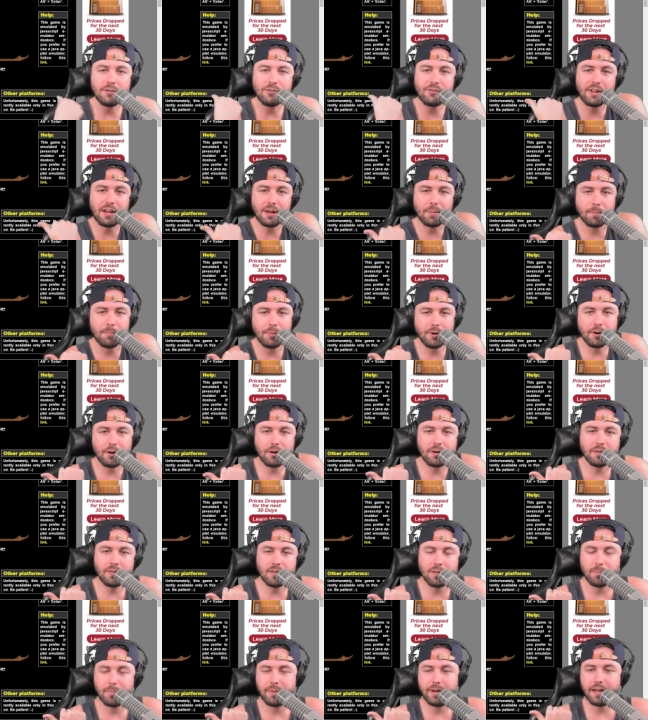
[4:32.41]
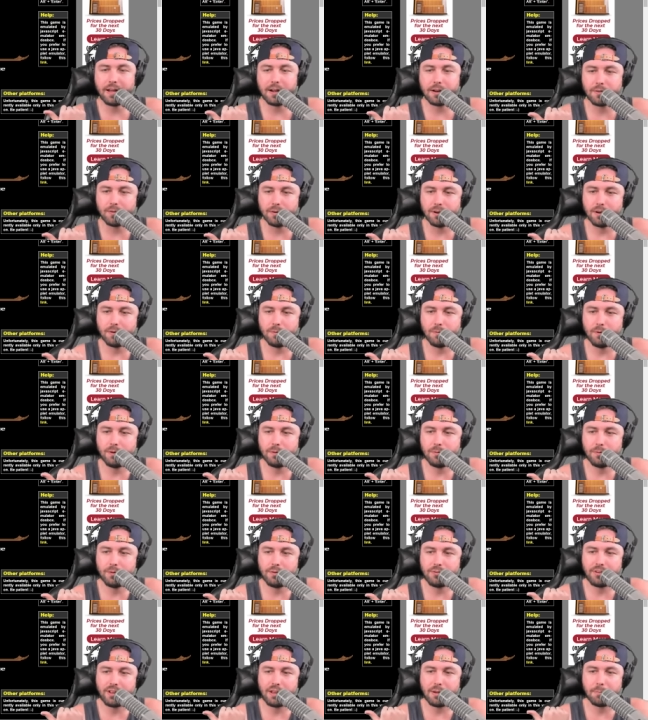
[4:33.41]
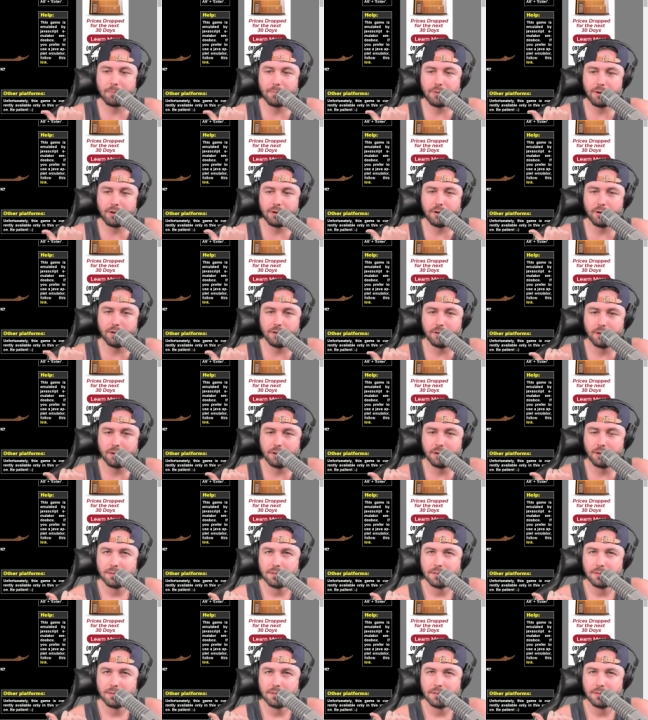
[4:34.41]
What is that bird in the background? What was that bird?